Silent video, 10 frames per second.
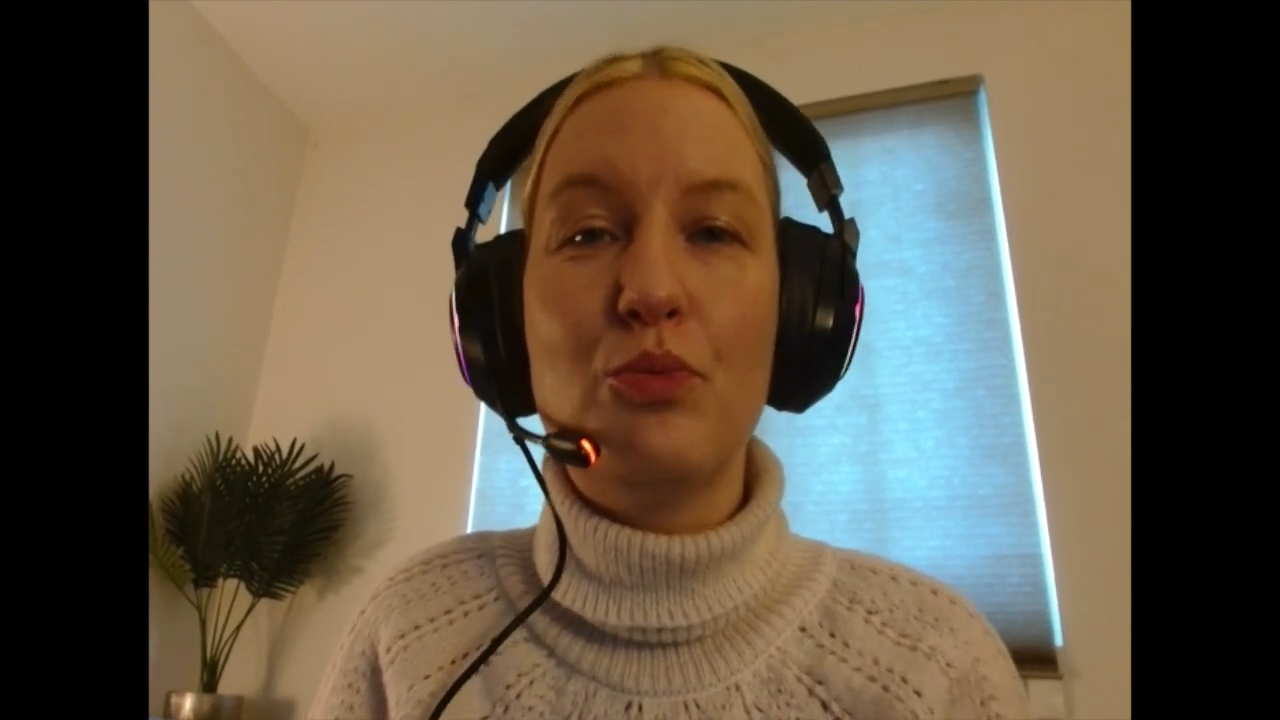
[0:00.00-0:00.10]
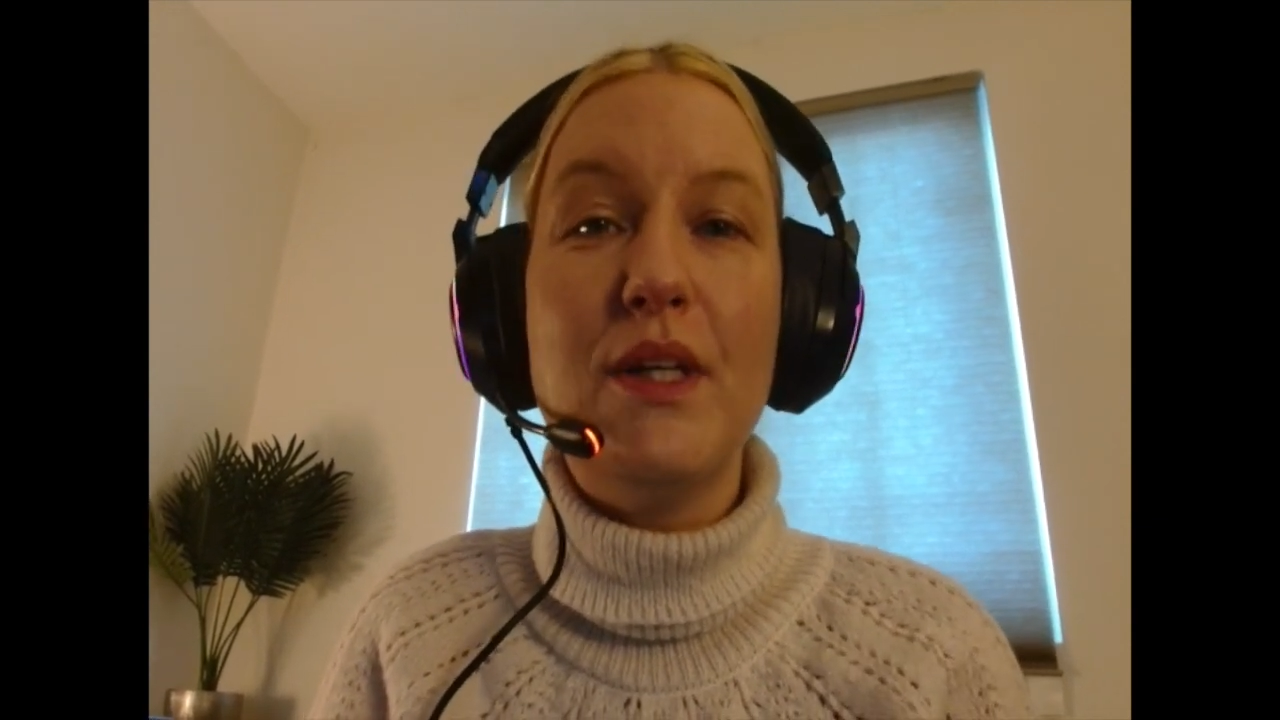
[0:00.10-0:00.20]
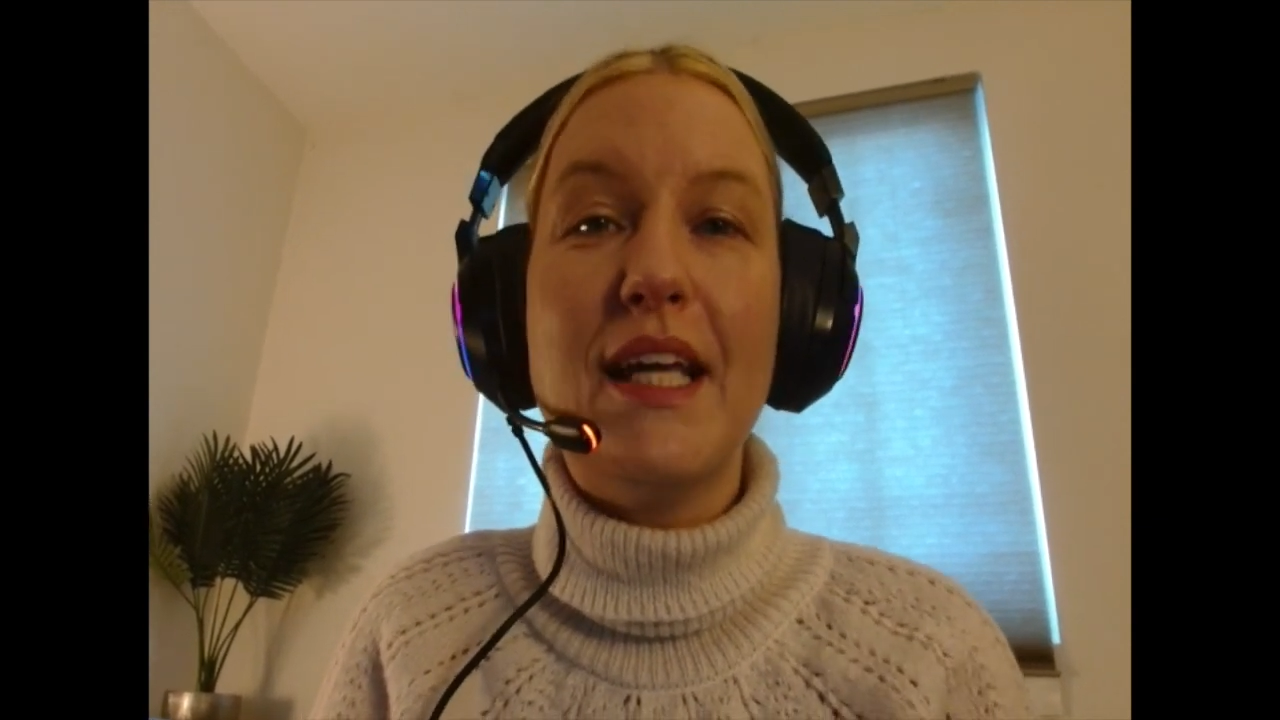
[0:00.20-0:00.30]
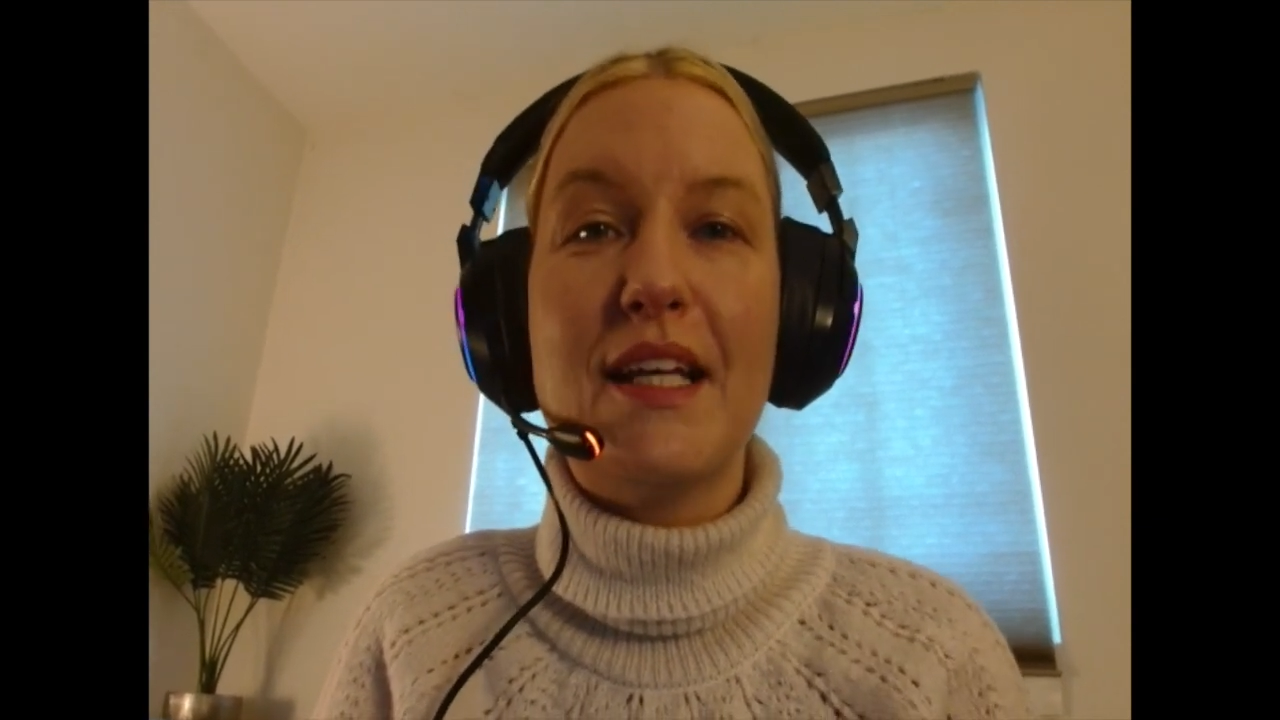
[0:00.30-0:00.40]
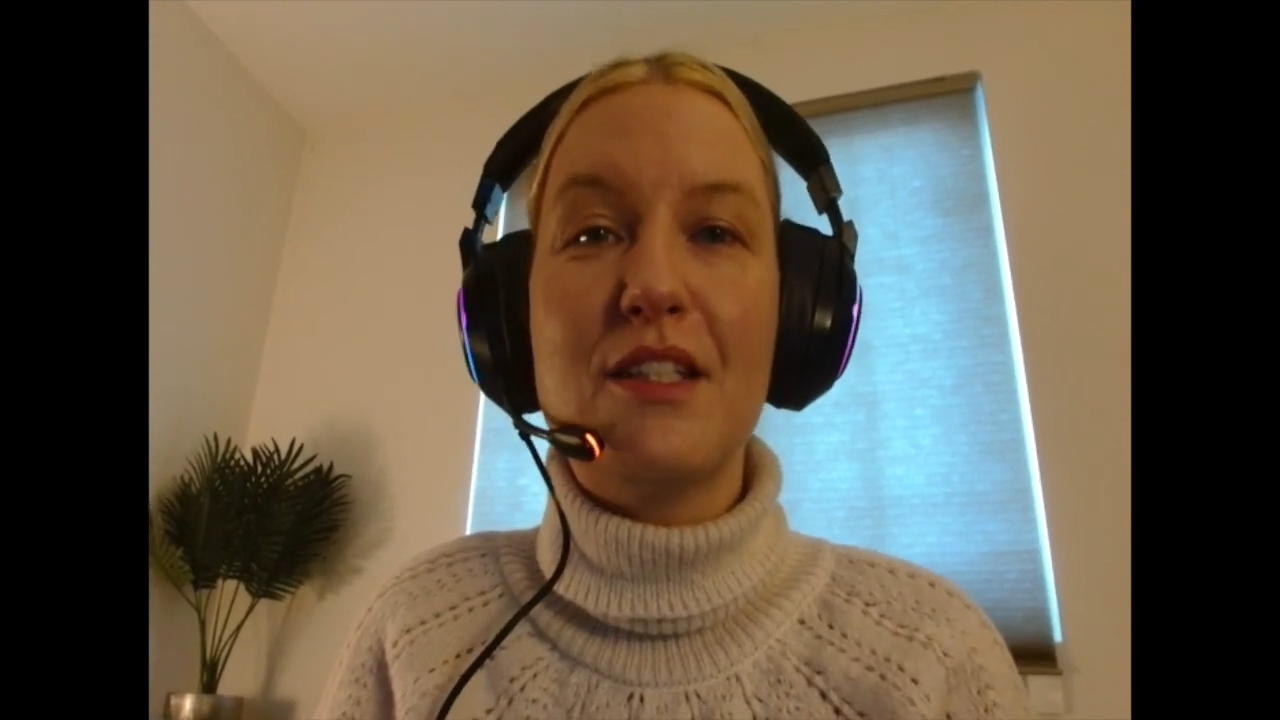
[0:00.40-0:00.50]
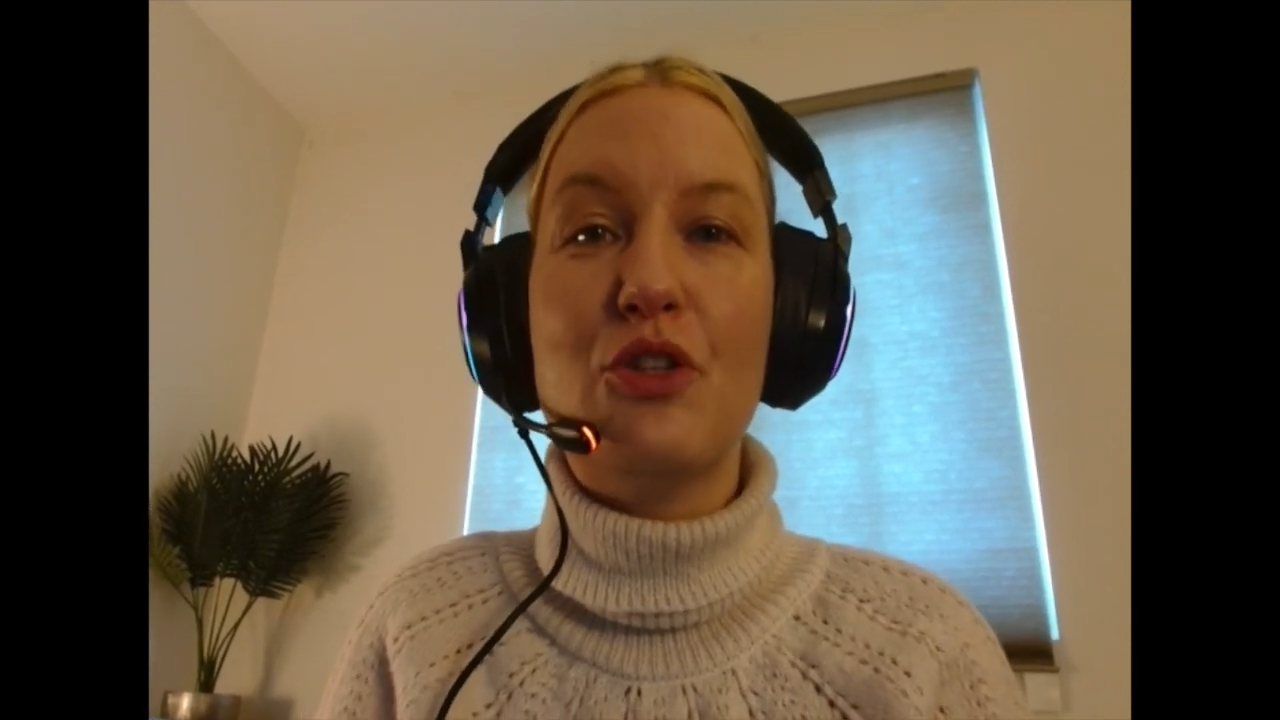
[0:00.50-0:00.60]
we as the